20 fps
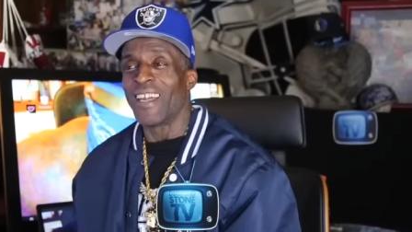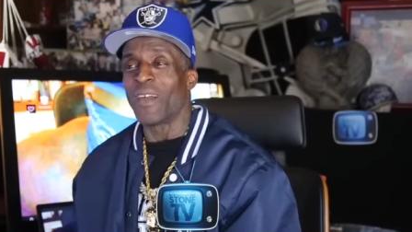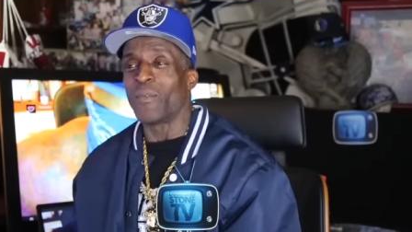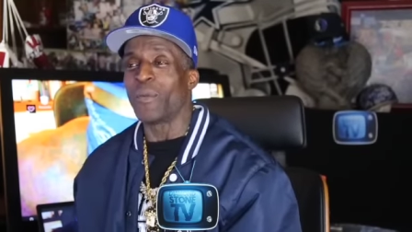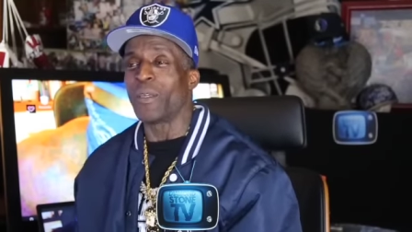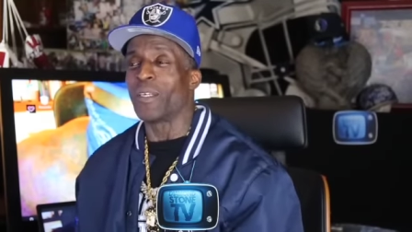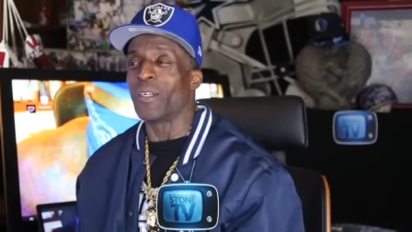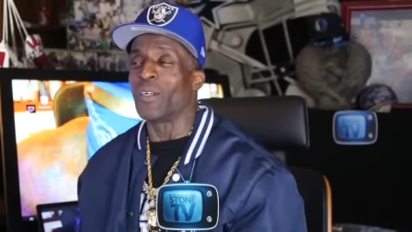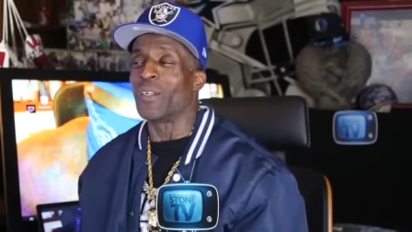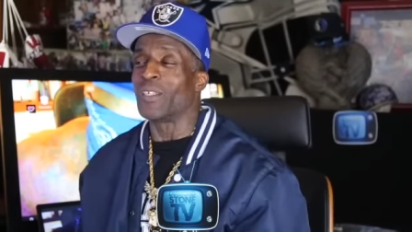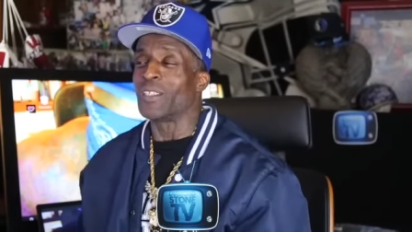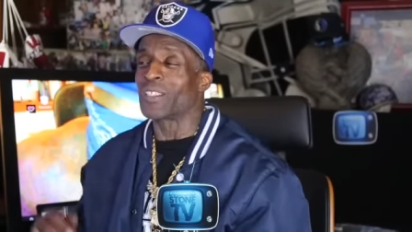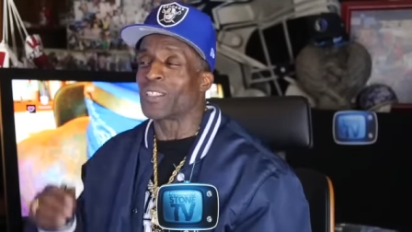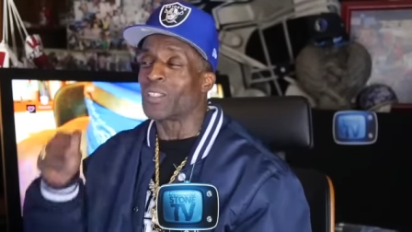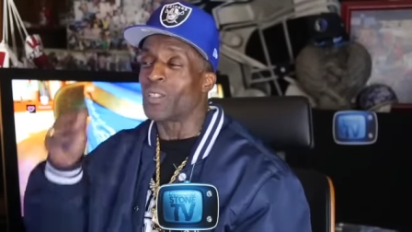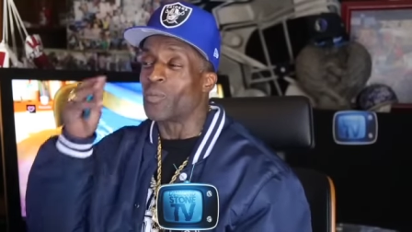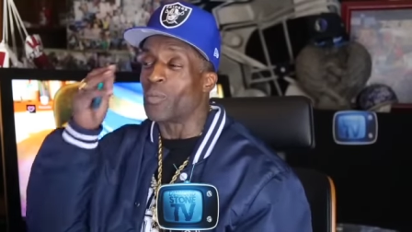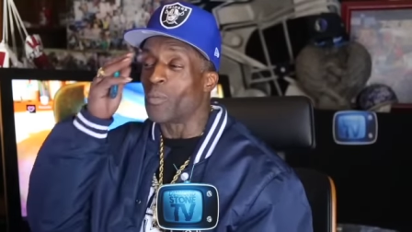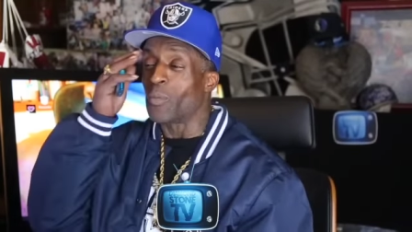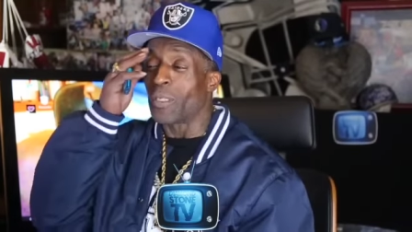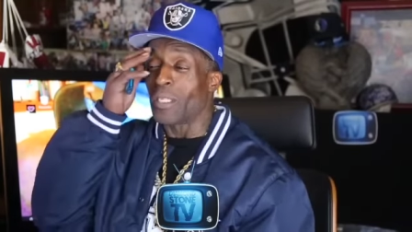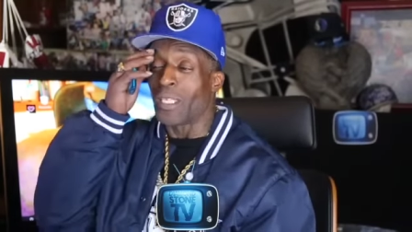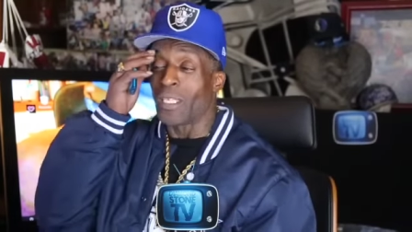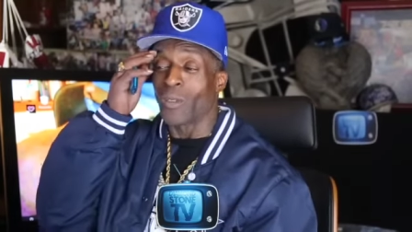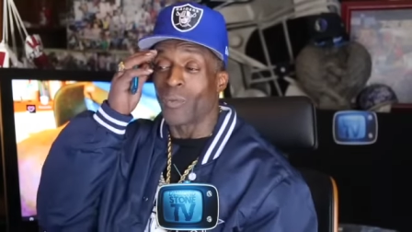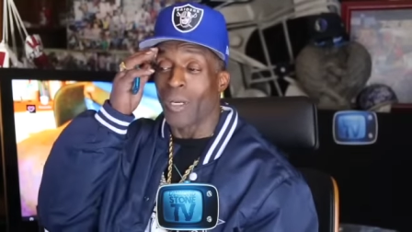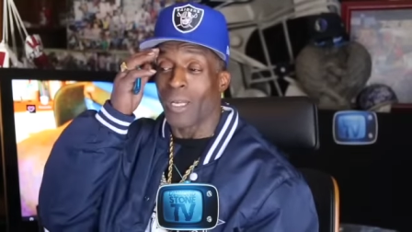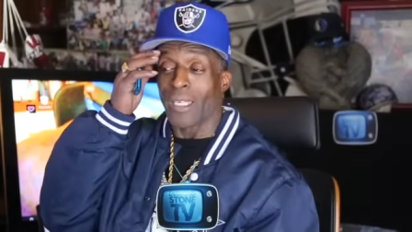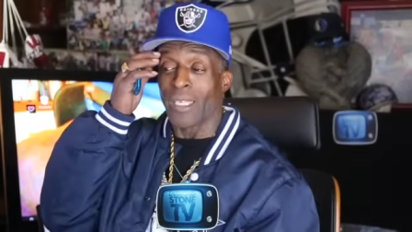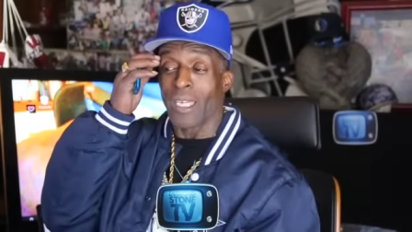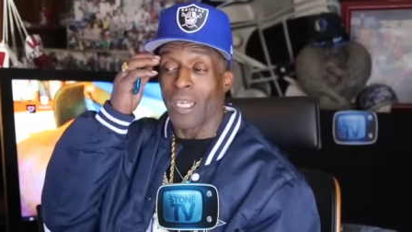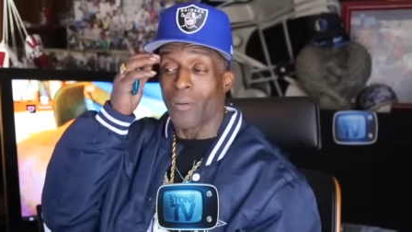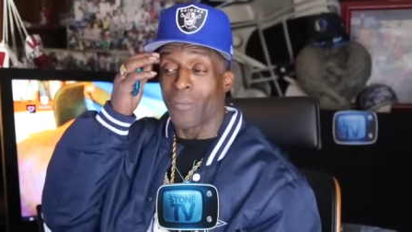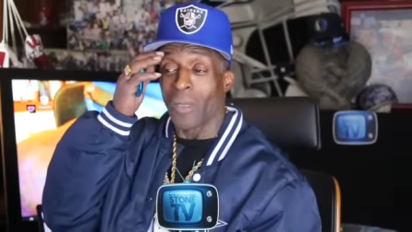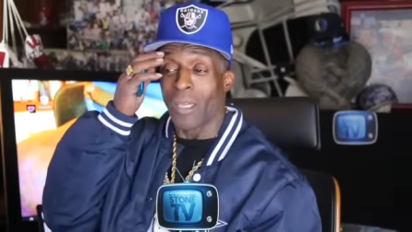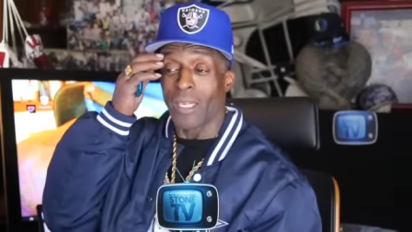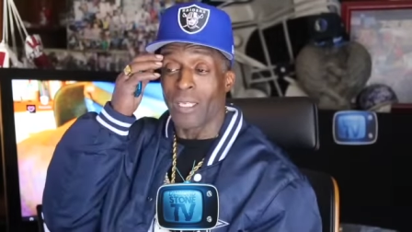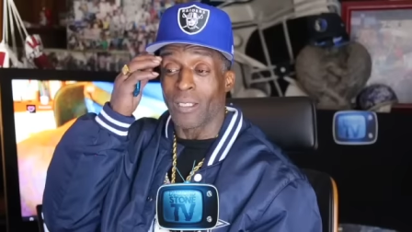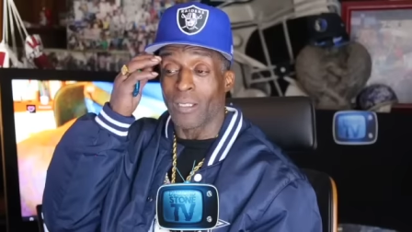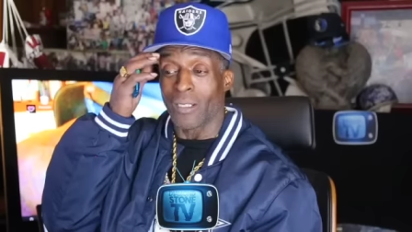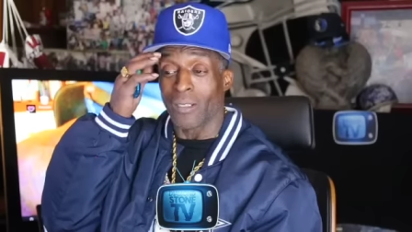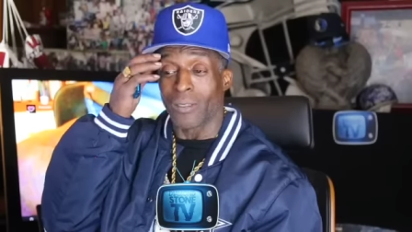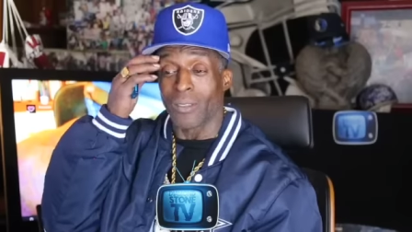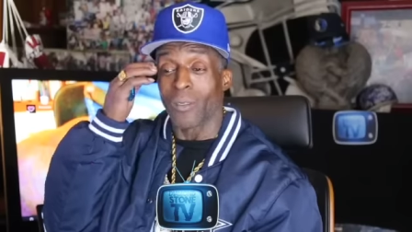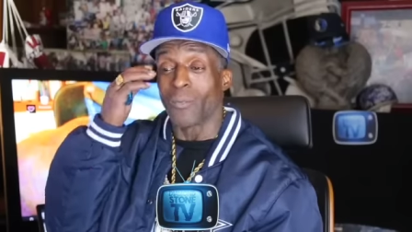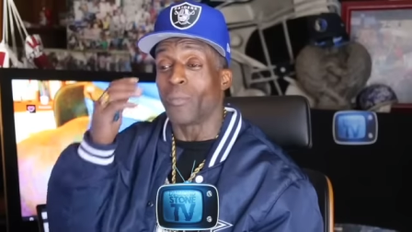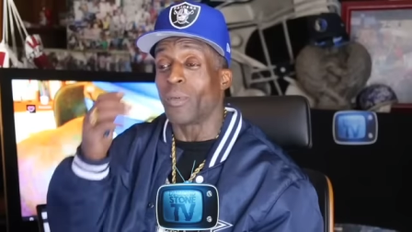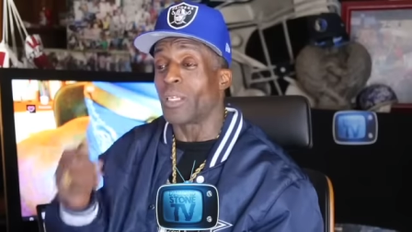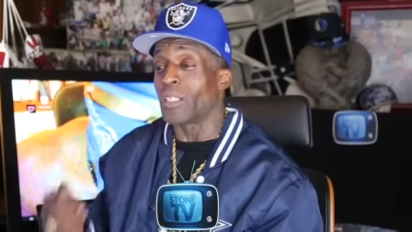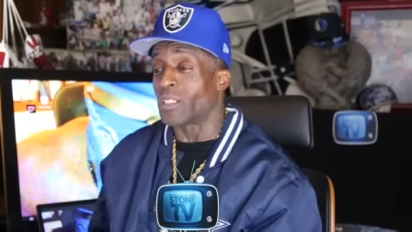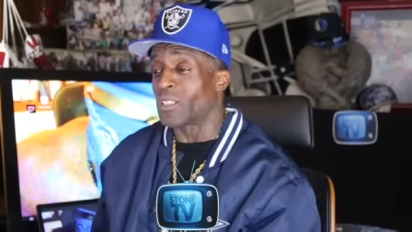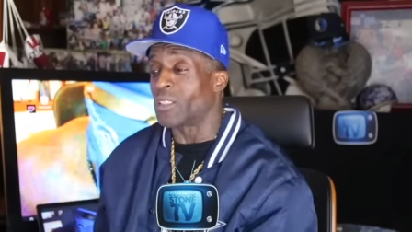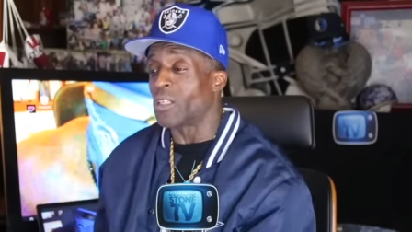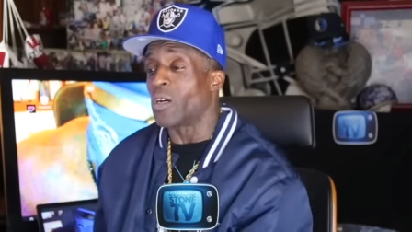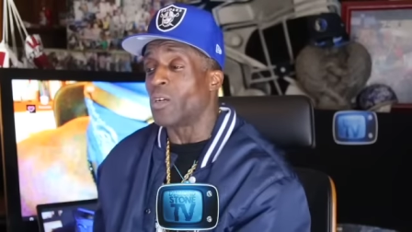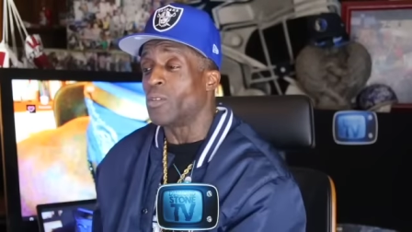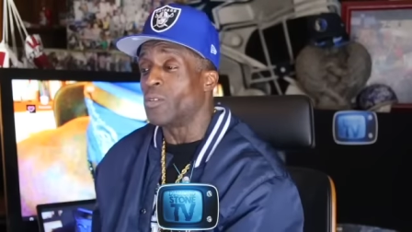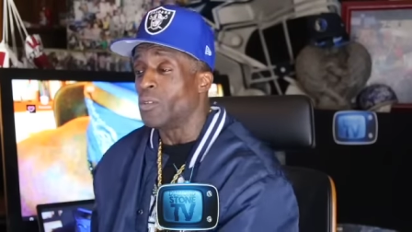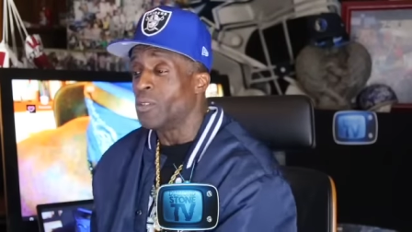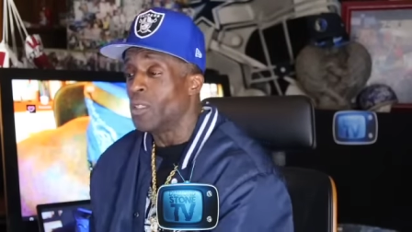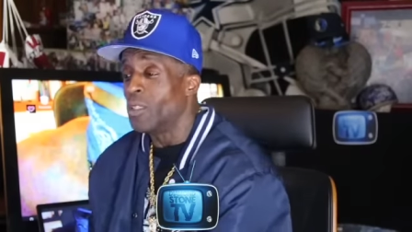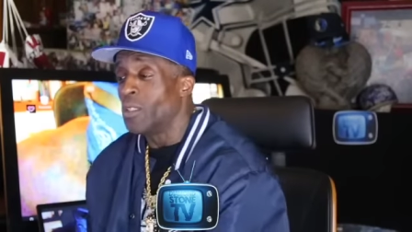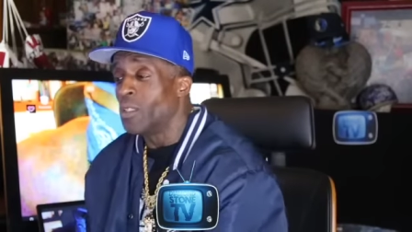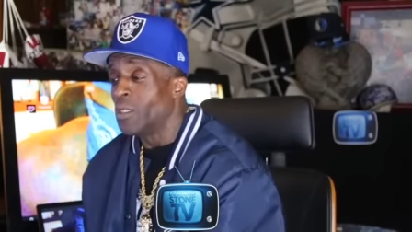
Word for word: me going stupid. But anyway, yeah, man. Them niggas know.